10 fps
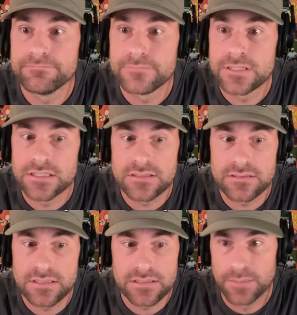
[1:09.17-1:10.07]
Just
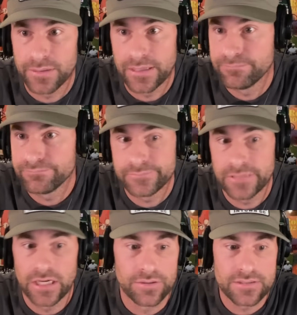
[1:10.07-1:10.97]
simply,
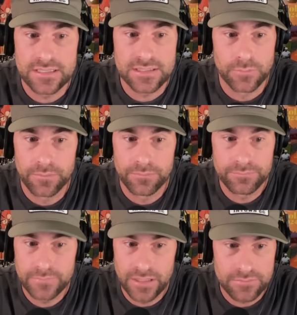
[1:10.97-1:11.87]
you see someone,
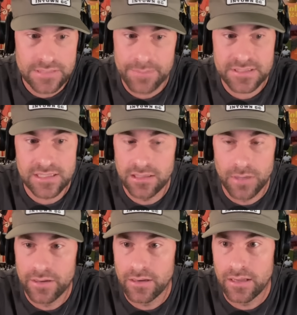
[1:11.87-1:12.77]
top seed
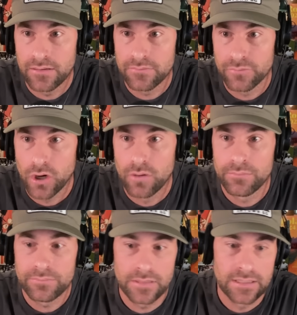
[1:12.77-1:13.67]
in
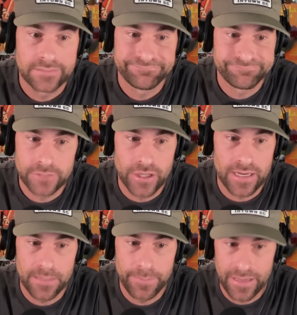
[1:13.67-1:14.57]
Rome, they're not
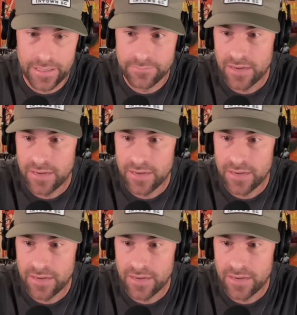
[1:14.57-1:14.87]
getting paid.